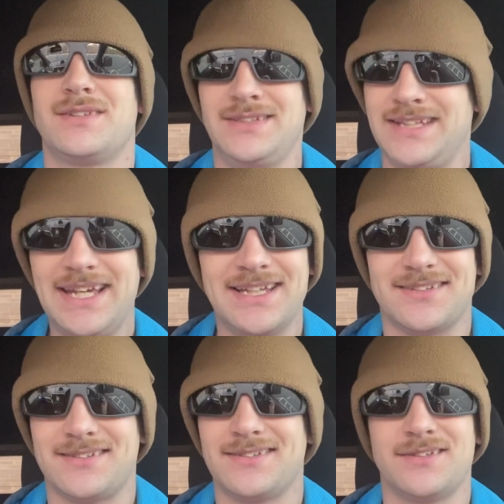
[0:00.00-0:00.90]

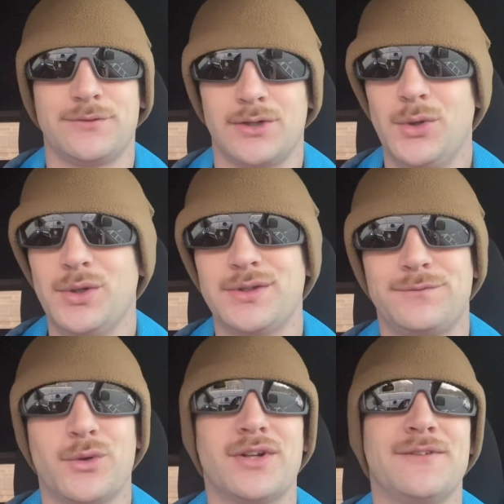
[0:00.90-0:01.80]
Yes, going
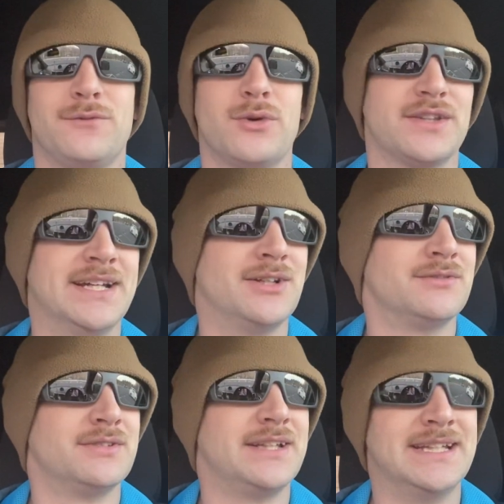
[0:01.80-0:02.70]
for it on 4th
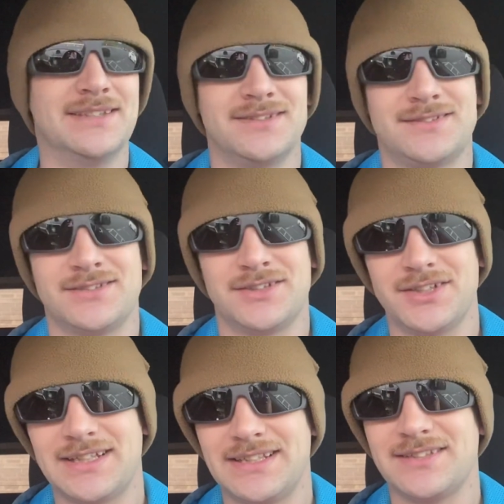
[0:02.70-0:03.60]
down is a
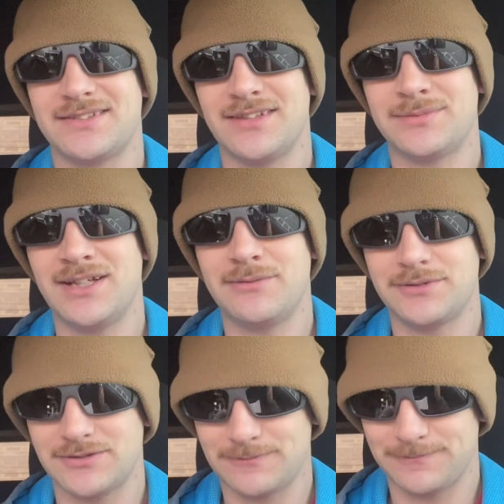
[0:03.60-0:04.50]
good idea
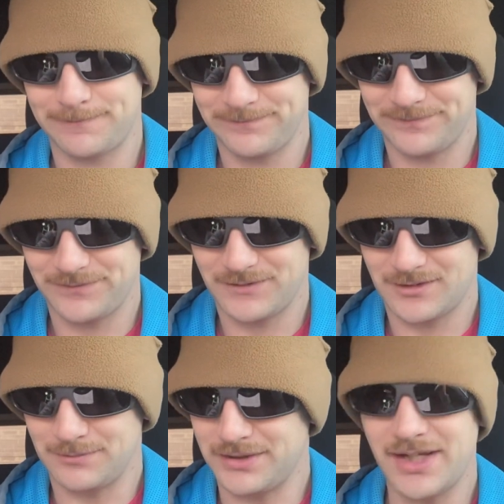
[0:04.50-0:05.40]
sometimes,
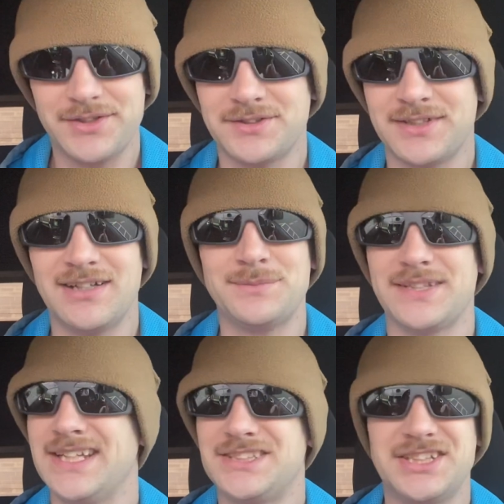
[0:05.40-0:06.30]
but other times
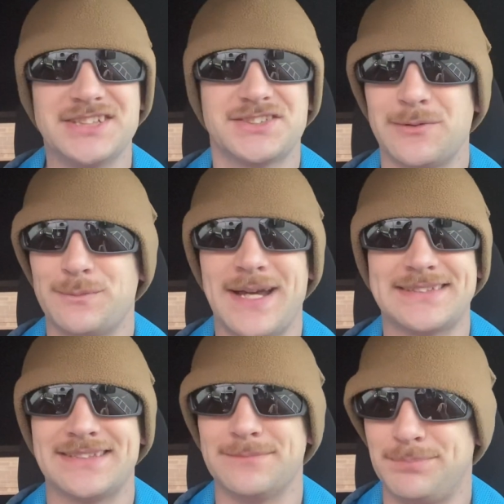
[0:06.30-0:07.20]
it just comes
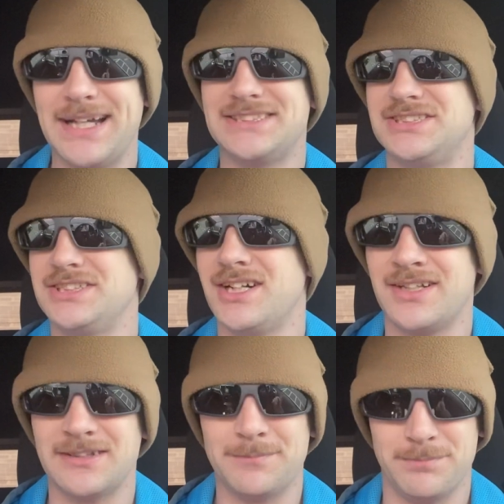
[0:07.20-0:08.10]
back to bite you
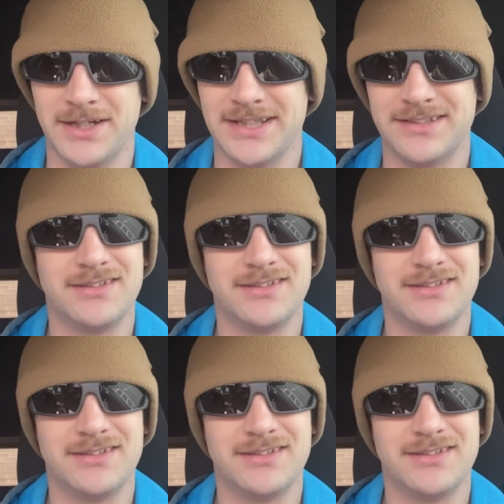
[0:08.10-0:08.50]
on the butt.